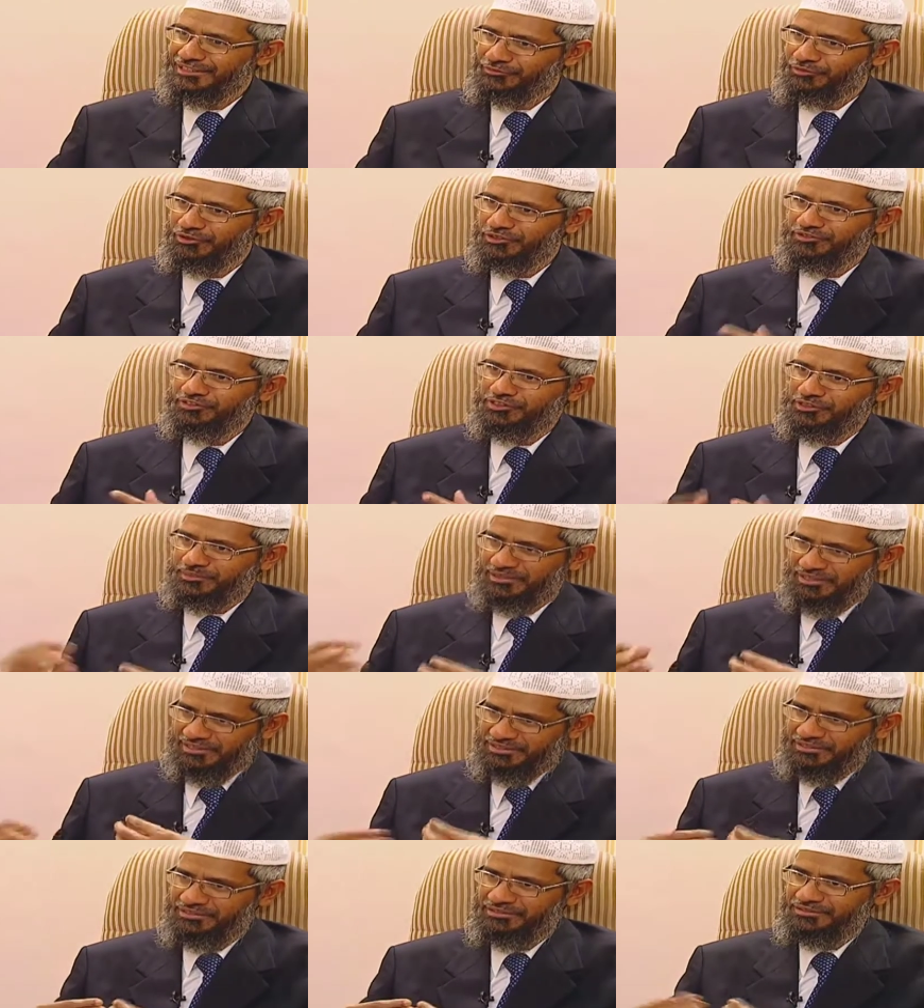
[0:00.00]
It was a
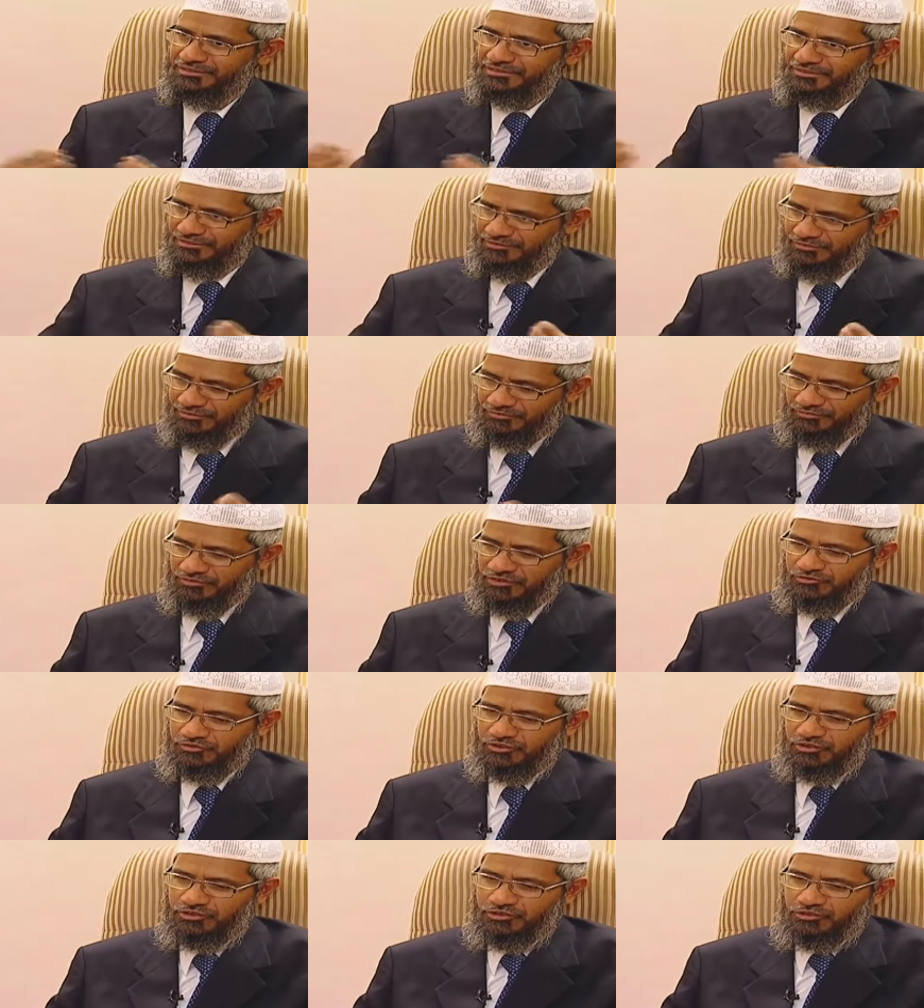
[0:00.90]
debate
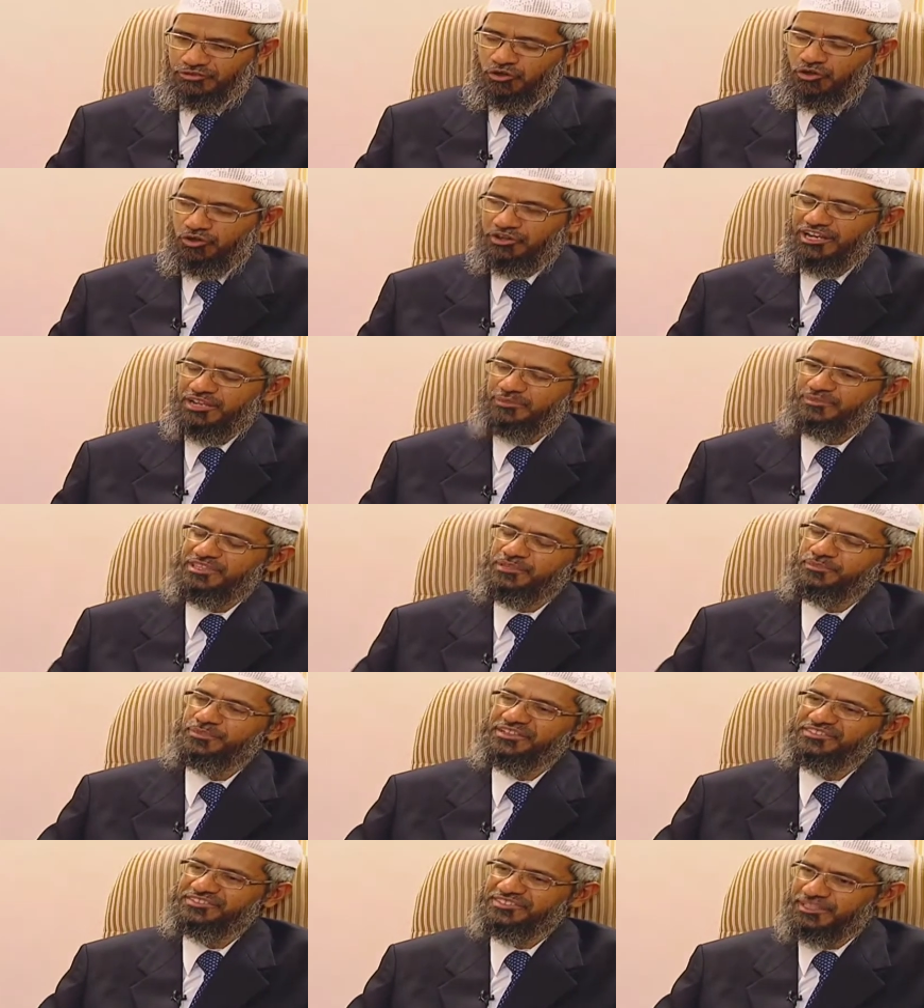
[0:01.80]
which was organized
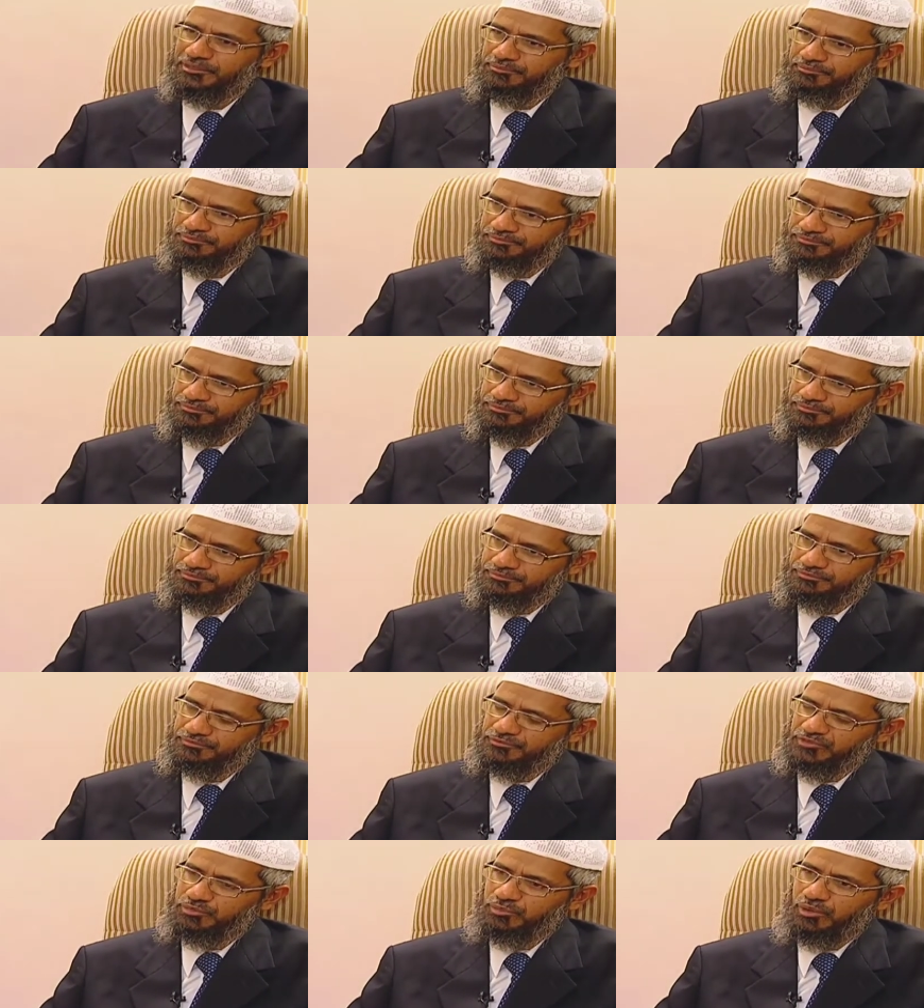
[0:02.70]
by the press club,
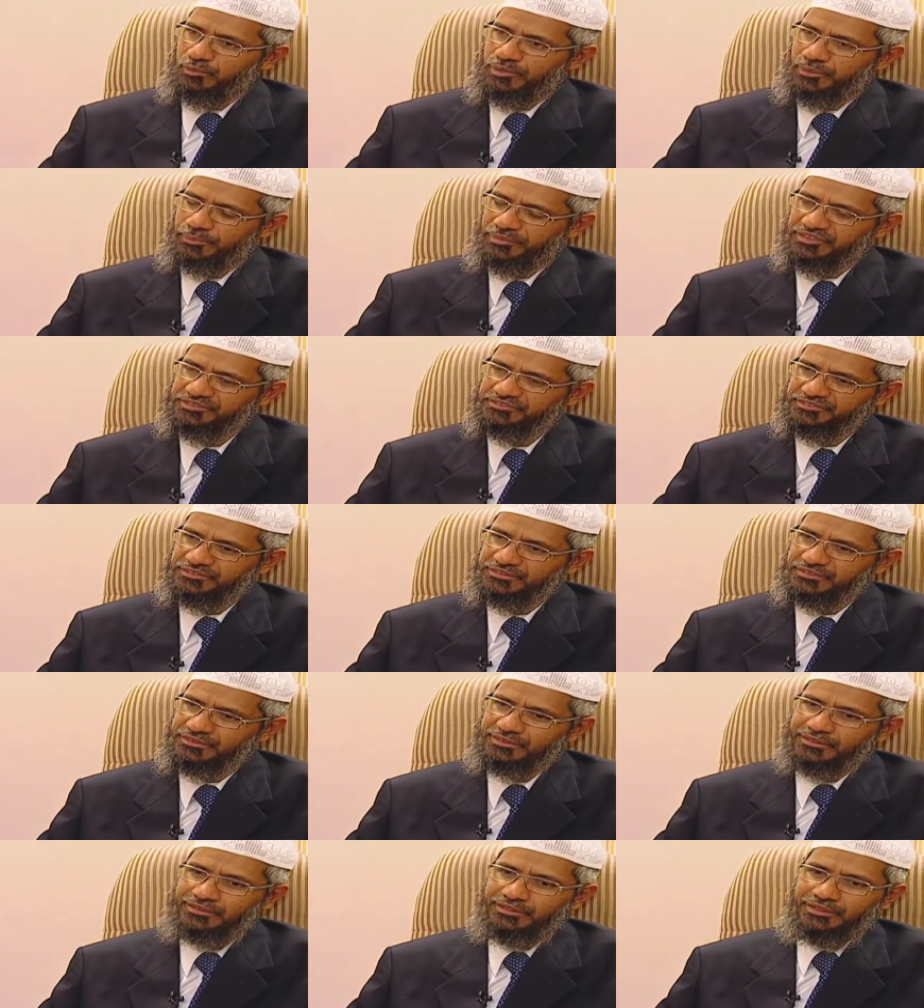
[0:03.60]
the Bombay
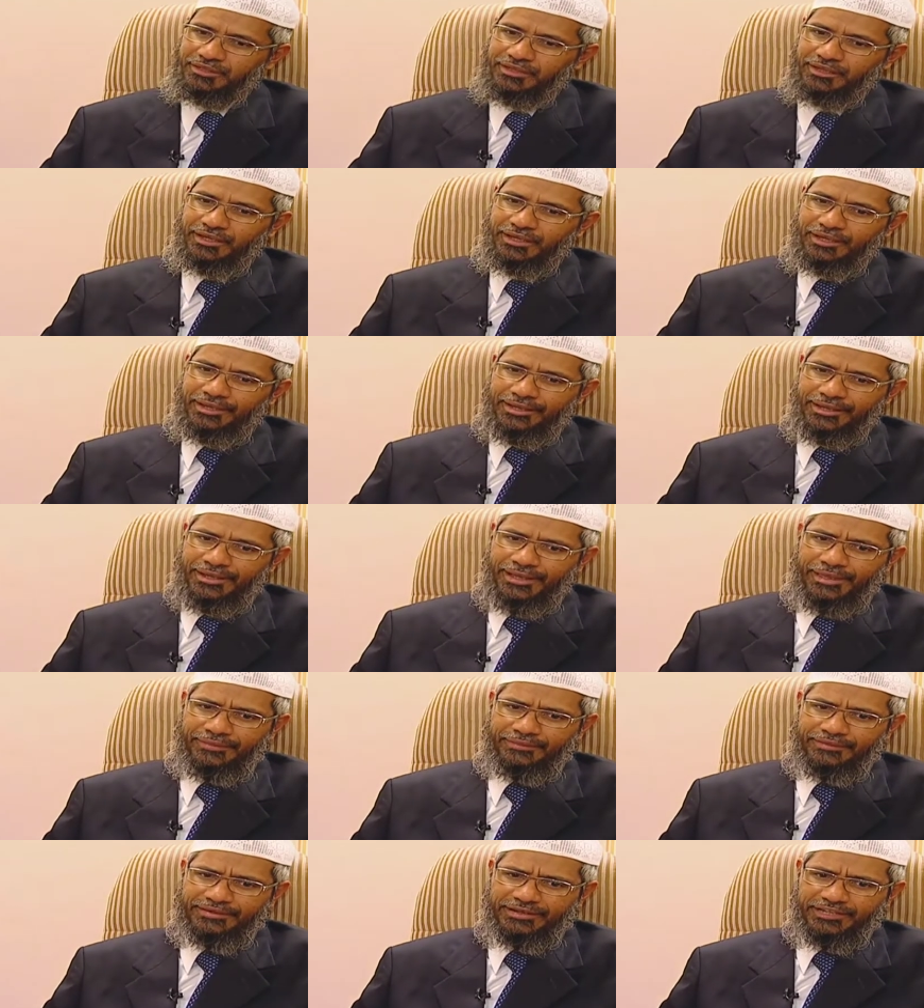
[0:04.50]
Press.
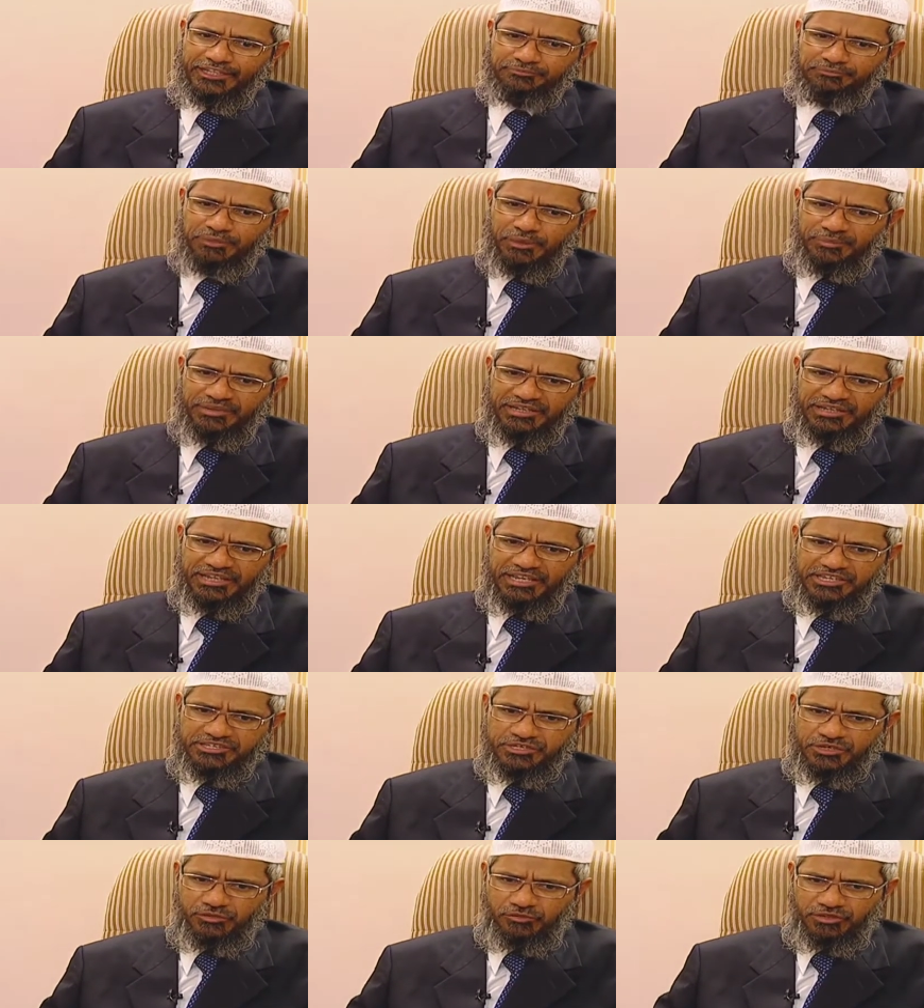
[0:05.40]
And the next public
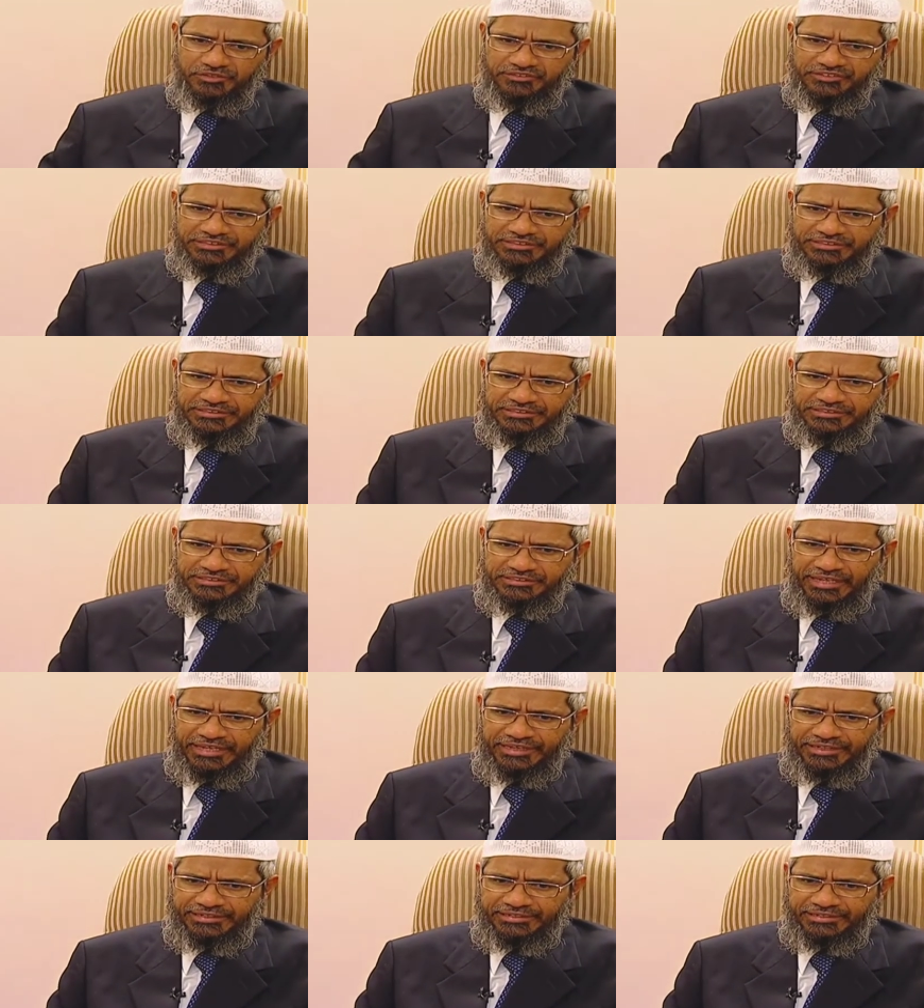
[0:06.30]
lecture was in